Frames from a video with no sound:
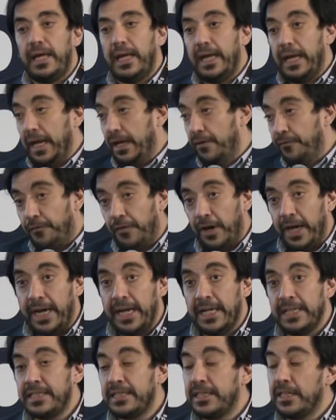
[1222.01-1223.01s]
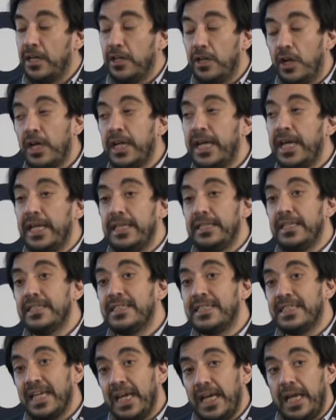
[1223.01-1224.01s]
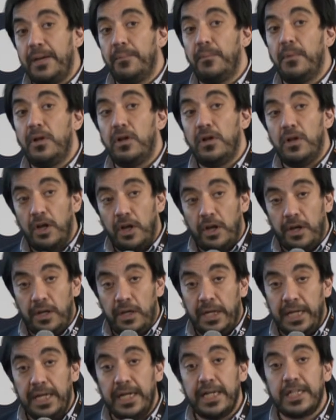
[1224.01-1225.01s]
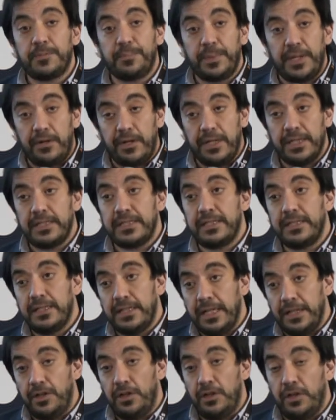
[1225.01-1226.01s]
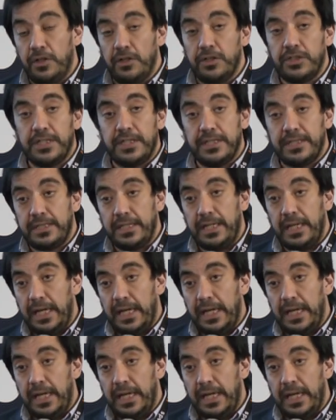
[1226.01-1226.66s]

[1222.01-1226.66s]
in France are not getting the same learning experience than your users